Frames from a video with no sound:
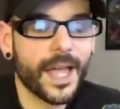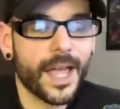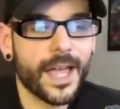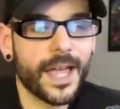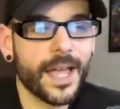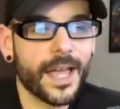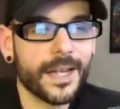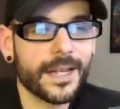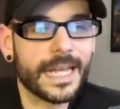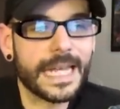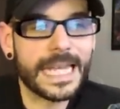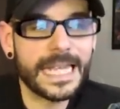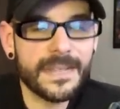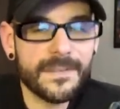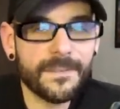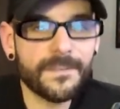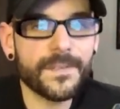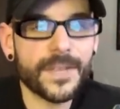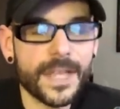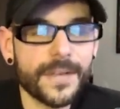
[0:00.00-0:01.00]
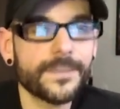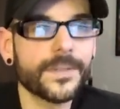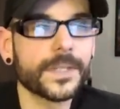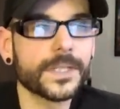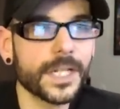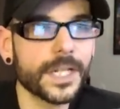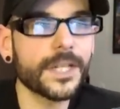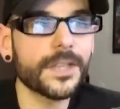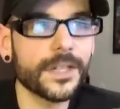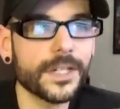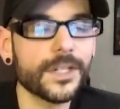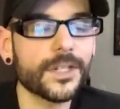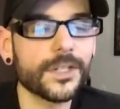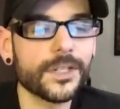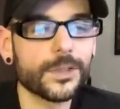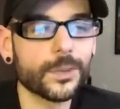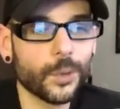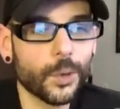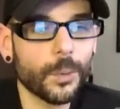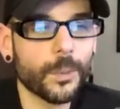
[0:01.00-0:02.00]
And if if there's anything to
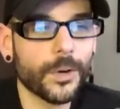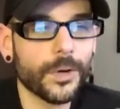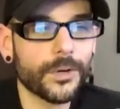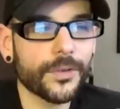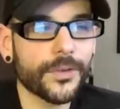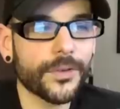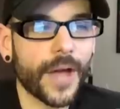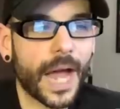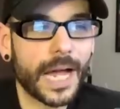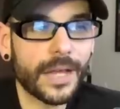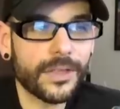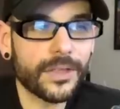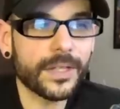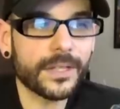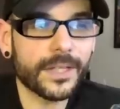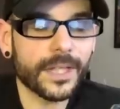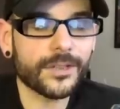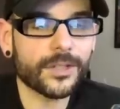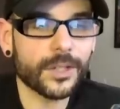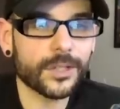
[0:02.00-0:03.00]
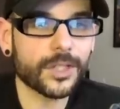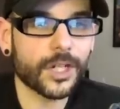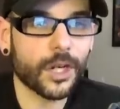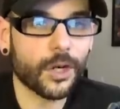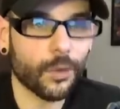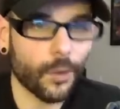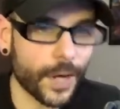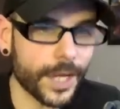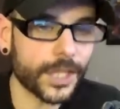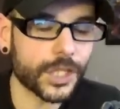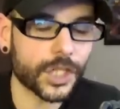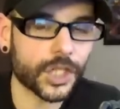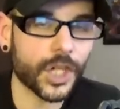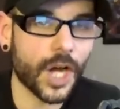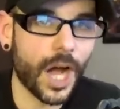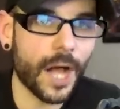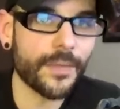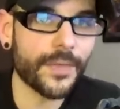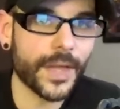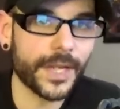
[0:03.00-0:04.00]
these rumors, I think that there's a great
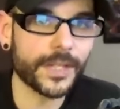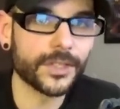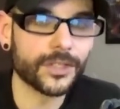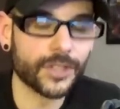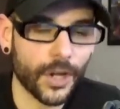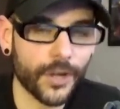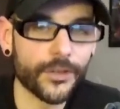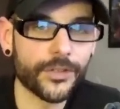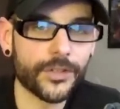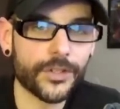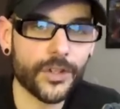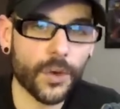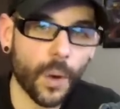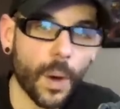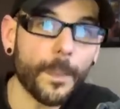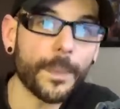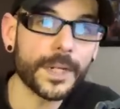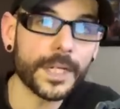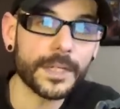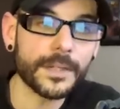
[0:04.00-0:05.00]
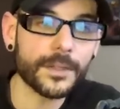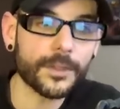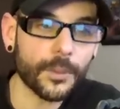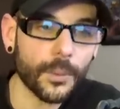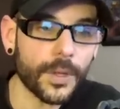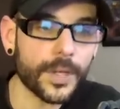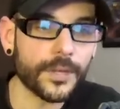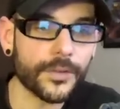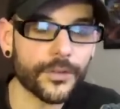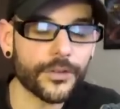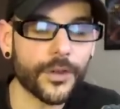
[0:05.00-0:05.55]
shot that it does show up at E3.